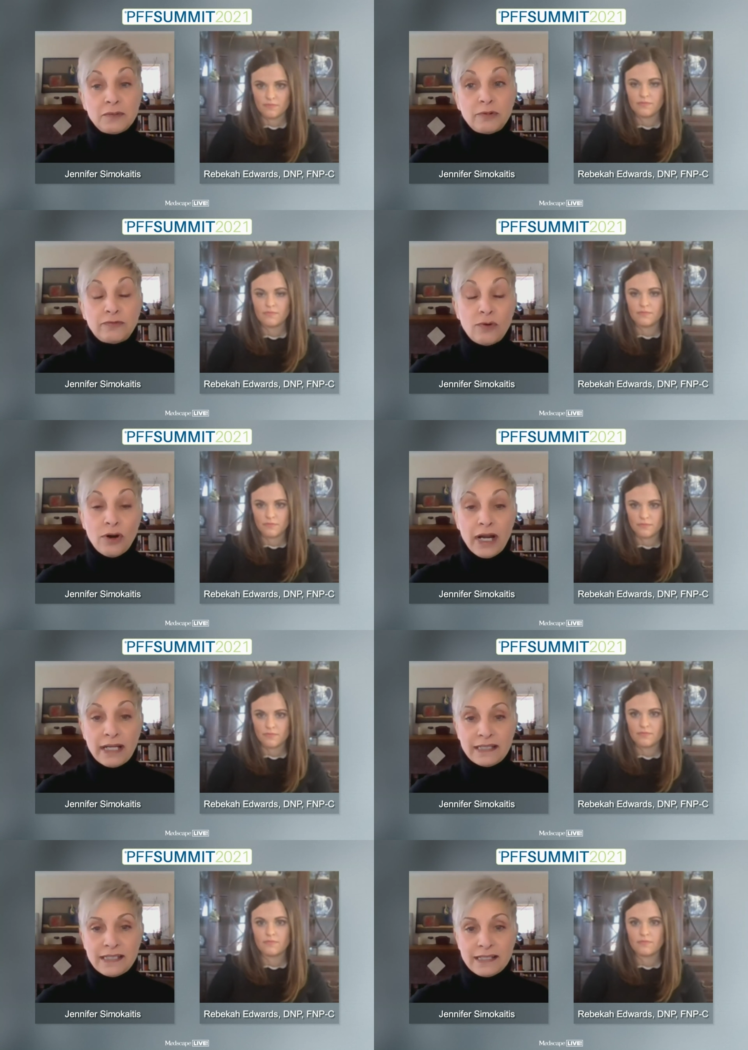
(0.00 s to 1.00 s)
Speaker 1: before
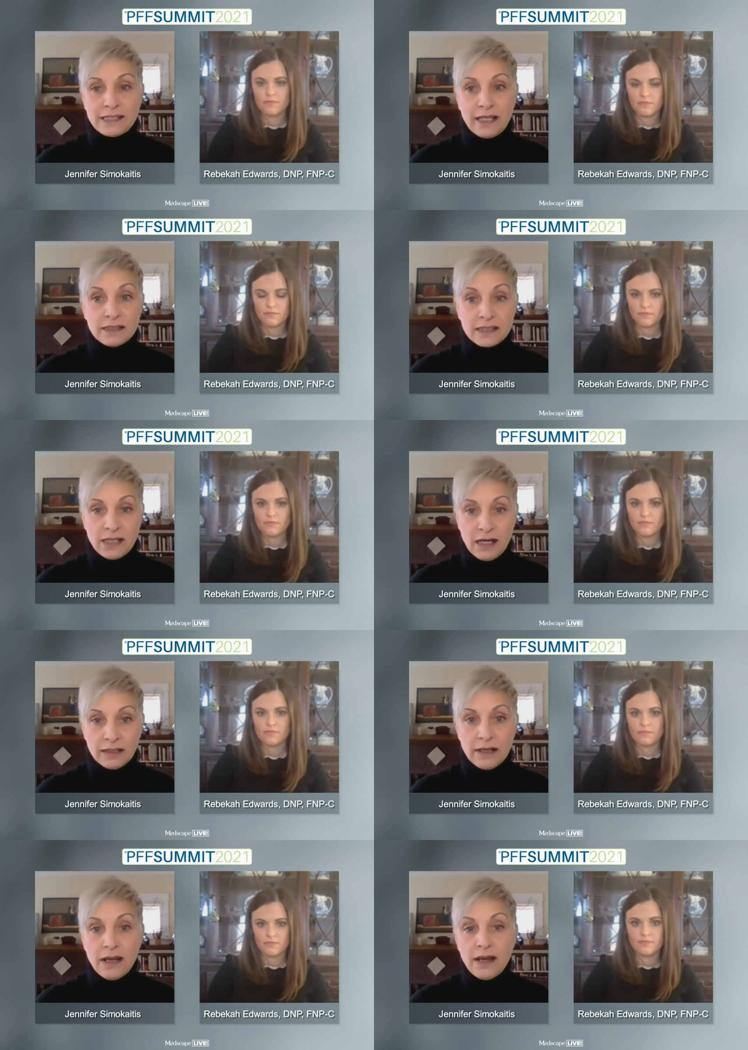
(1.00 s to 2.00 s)
any testing is
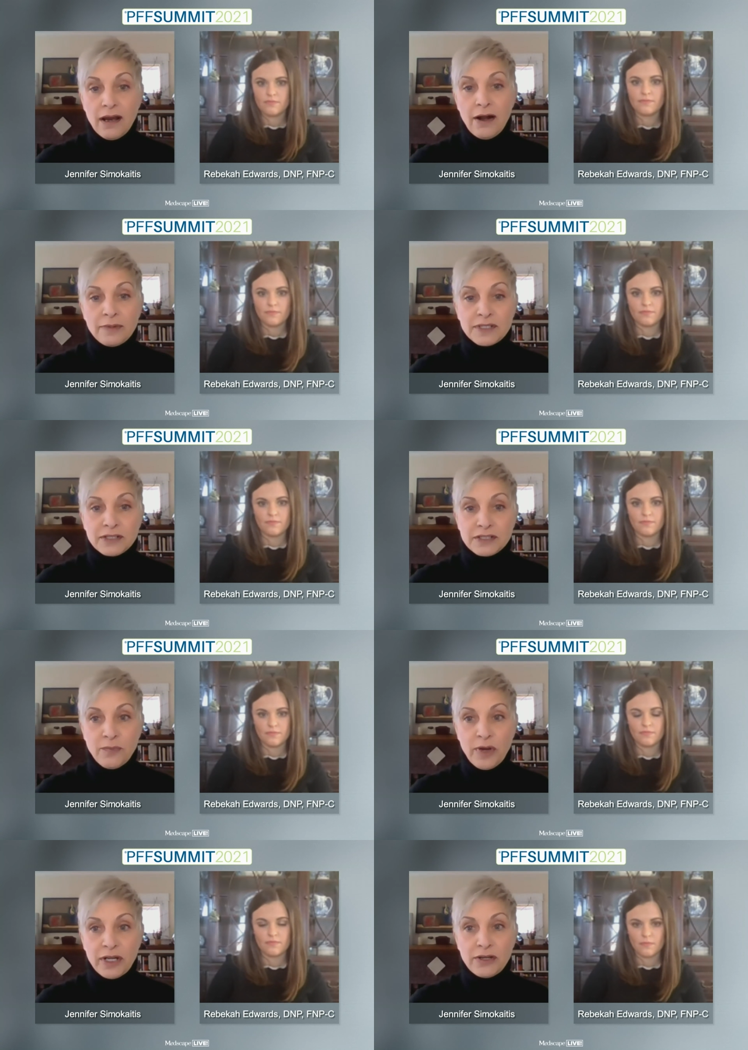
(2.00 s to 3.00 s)
done. Um, is there some
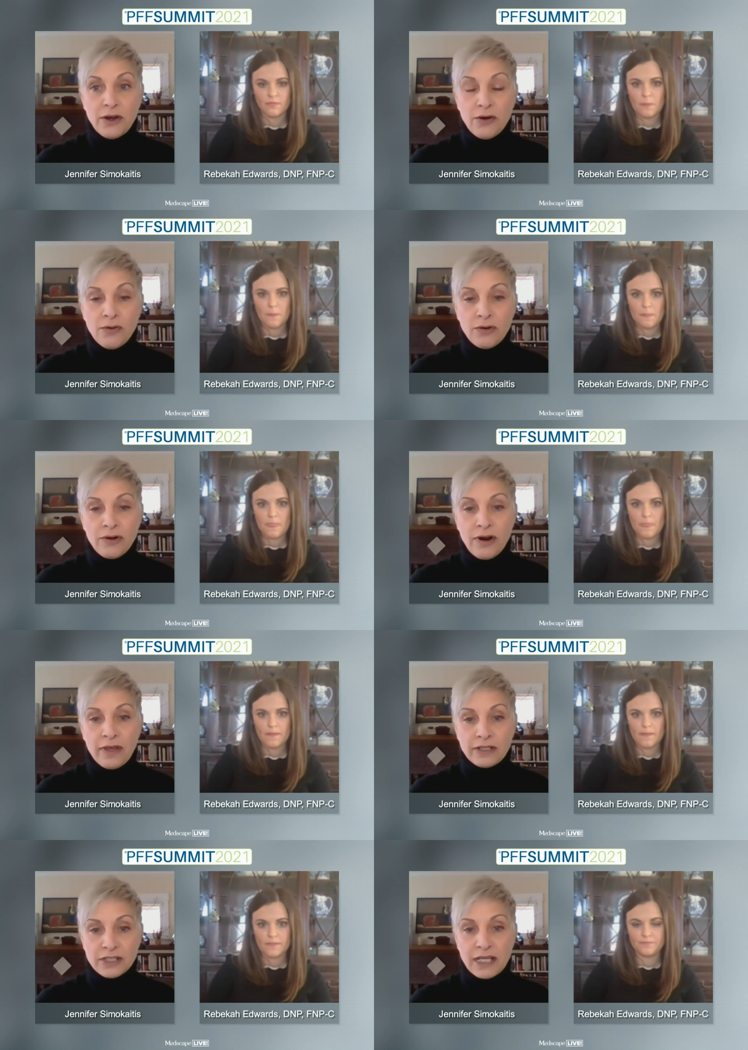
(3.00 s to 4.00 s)
way to know, or are they
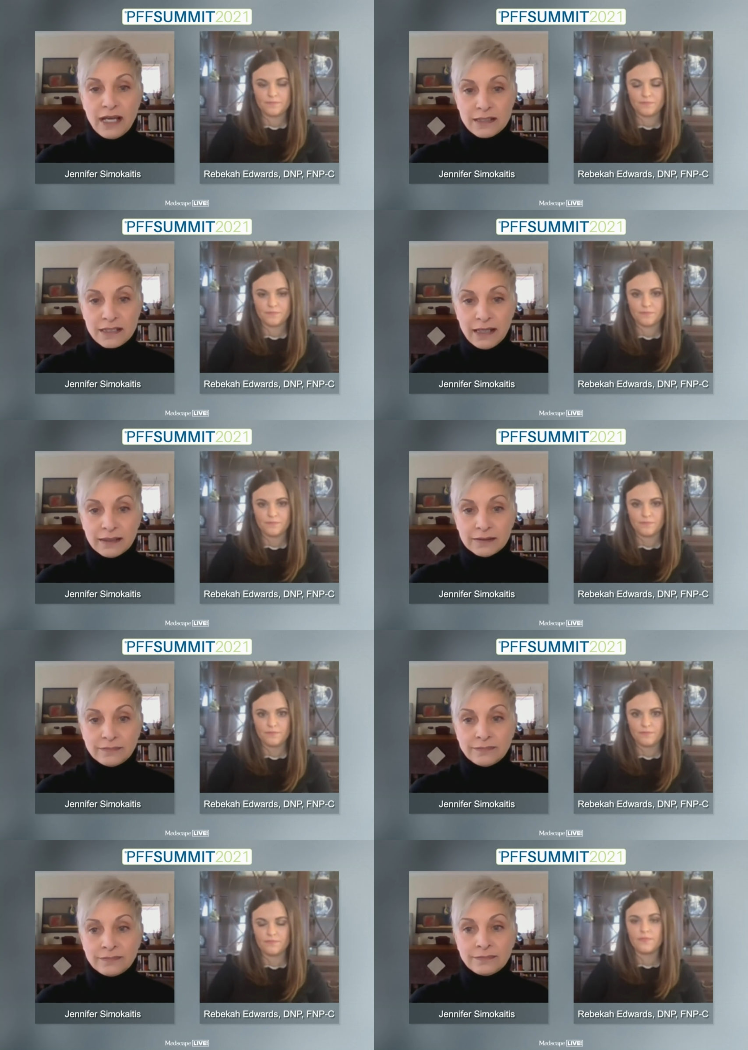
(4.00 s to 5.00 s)
just guessing?
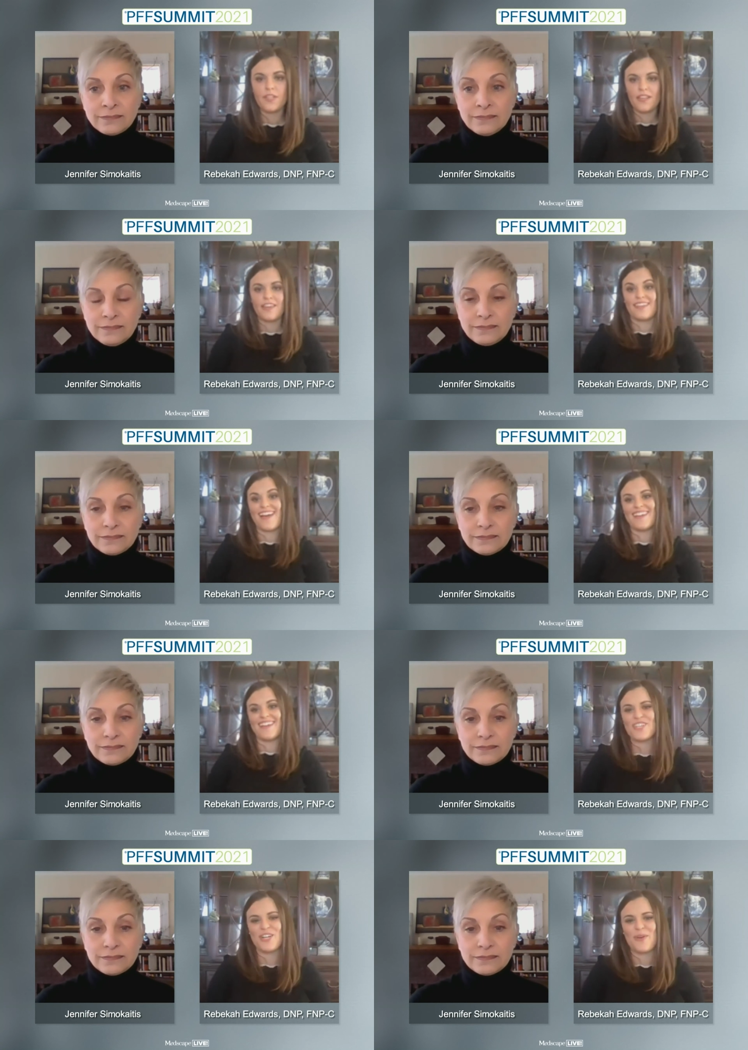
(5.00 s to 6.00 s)
Speaker 2: Yeah,
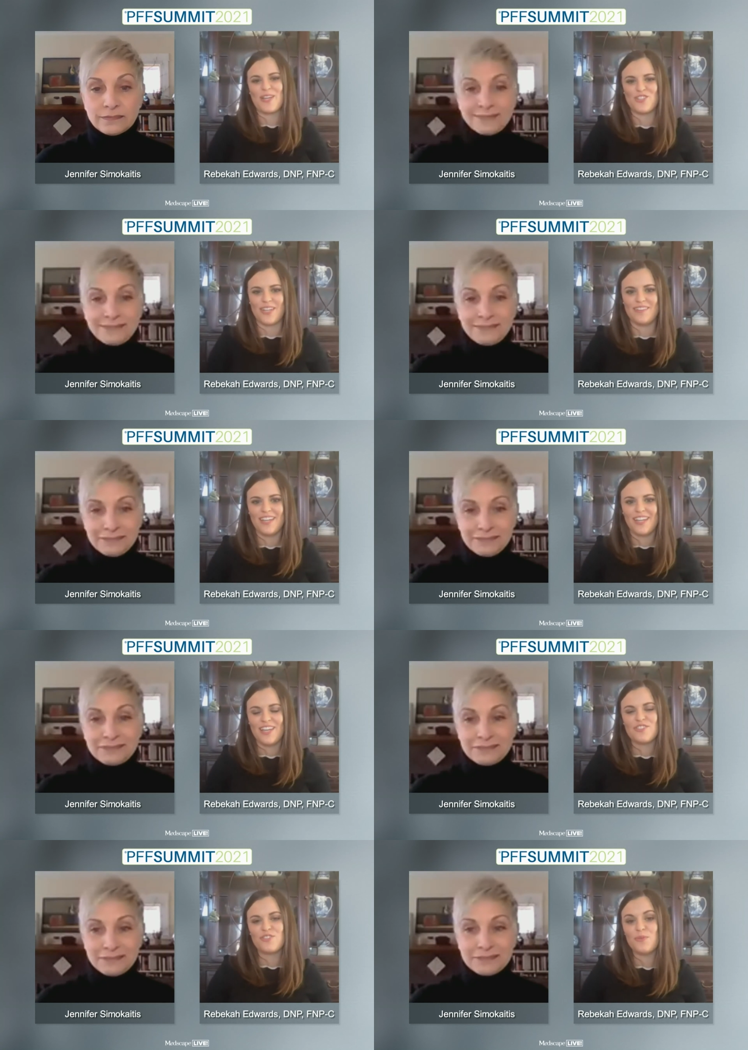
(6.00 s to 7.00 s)
that's a good question.
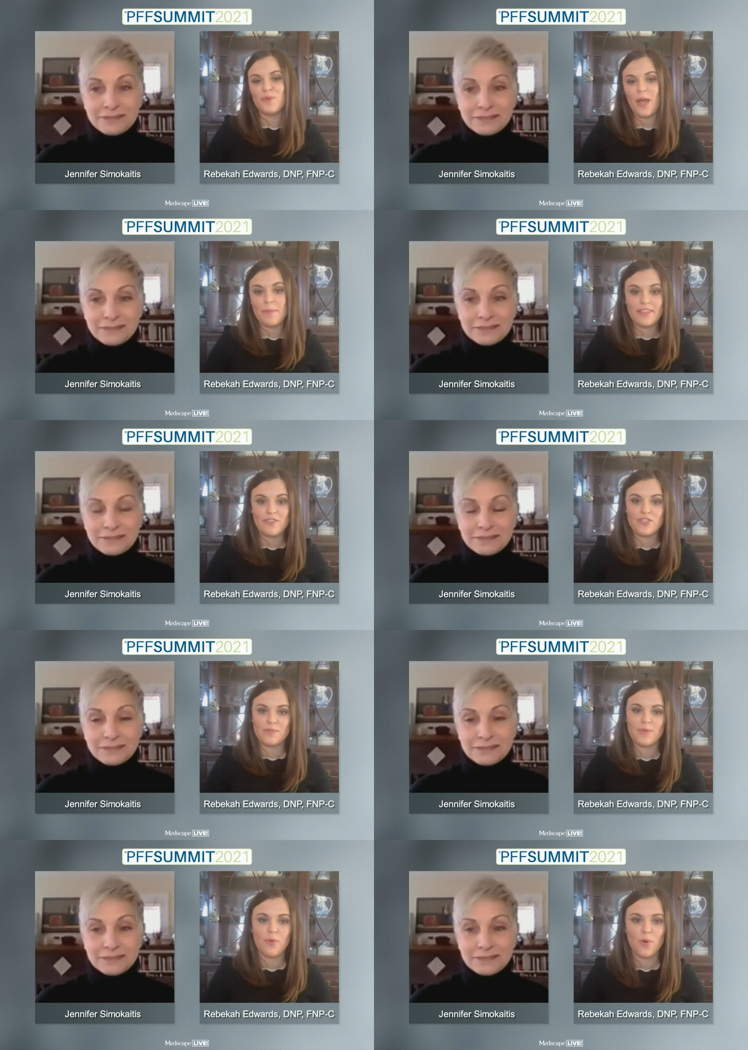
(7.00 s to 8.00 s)
So, I mean, there's
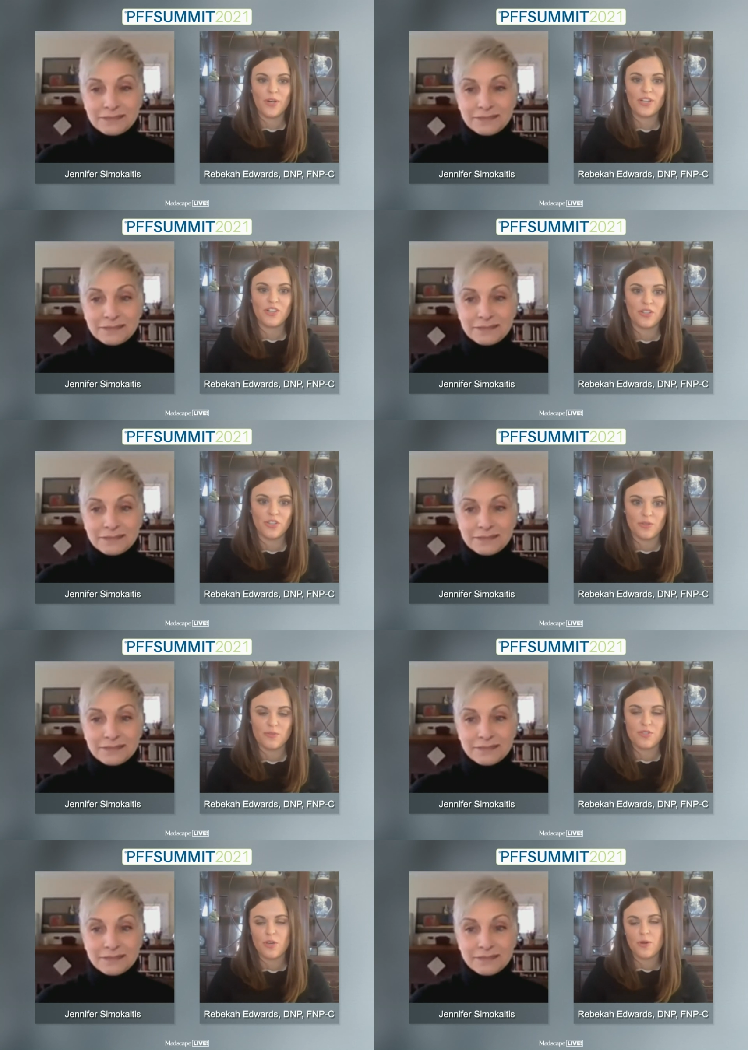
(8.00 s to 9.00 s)
some important
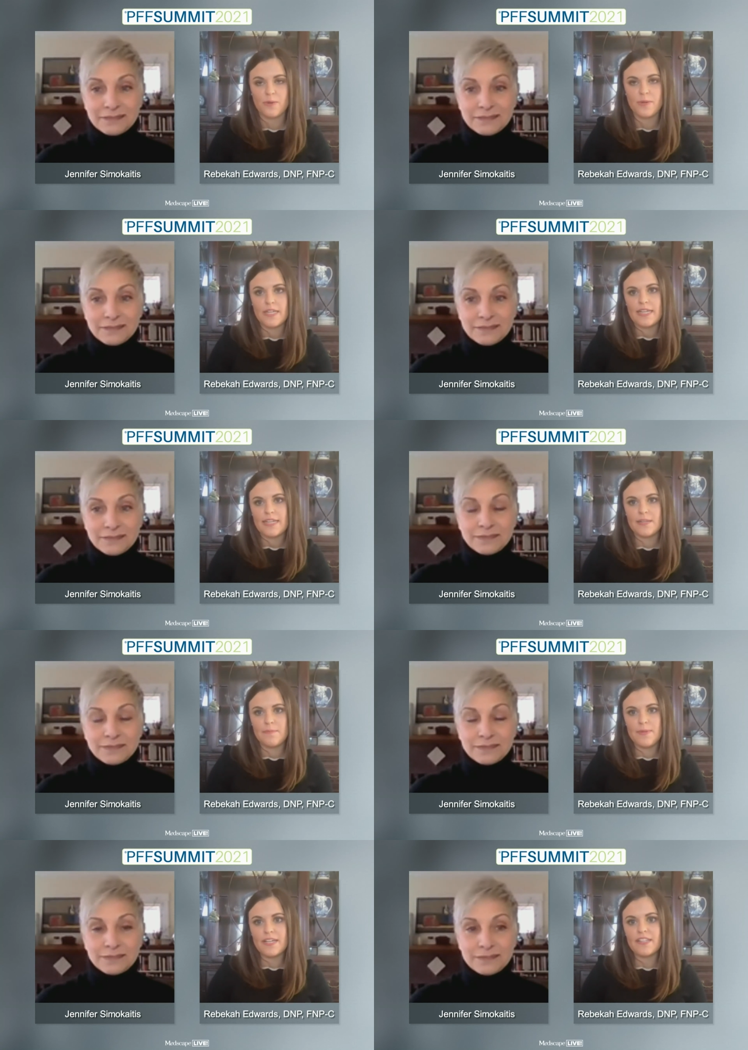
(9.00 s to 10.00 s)
clues. So,
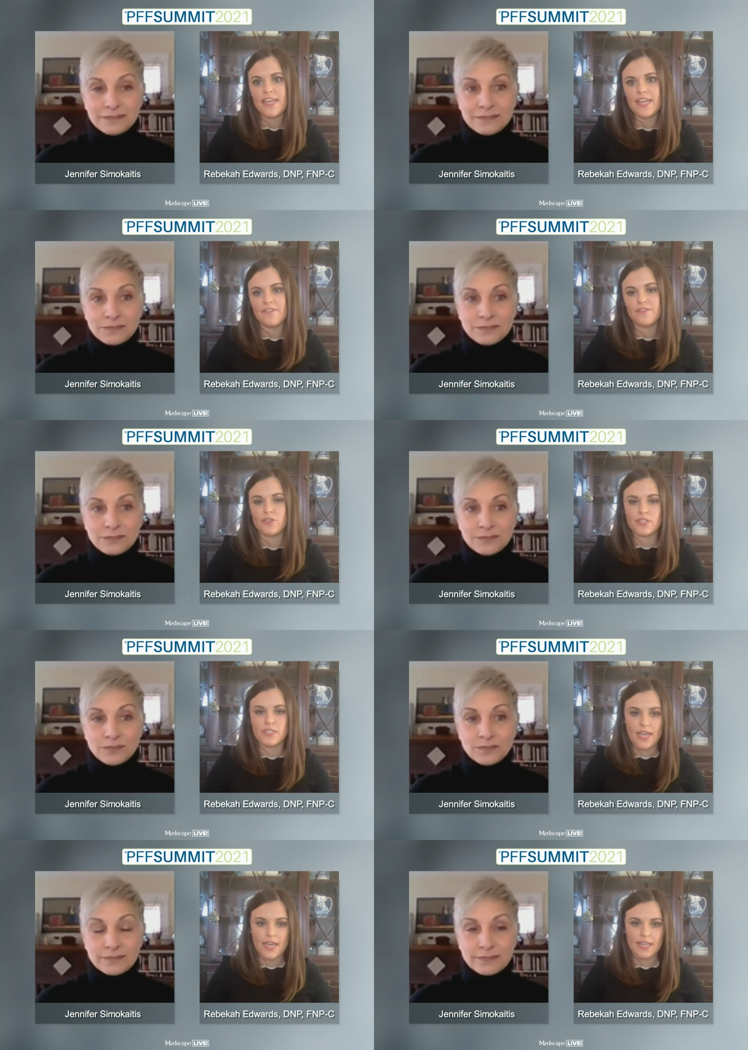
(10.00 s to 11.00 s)
typically, if you're
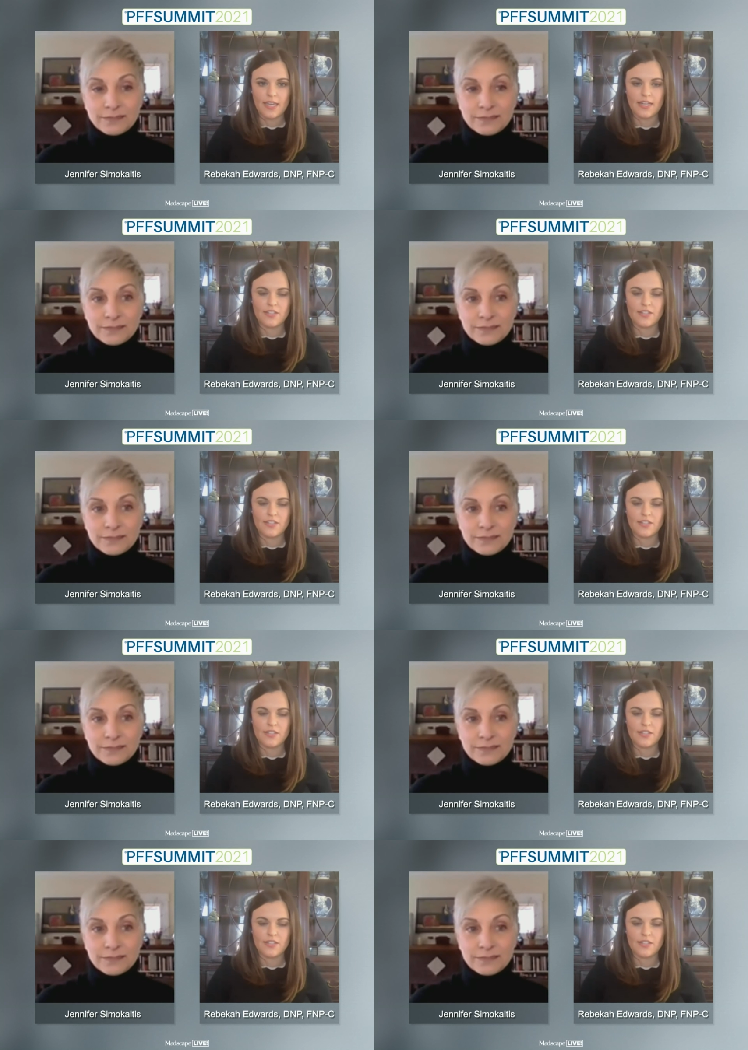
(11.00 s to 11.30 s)
sick and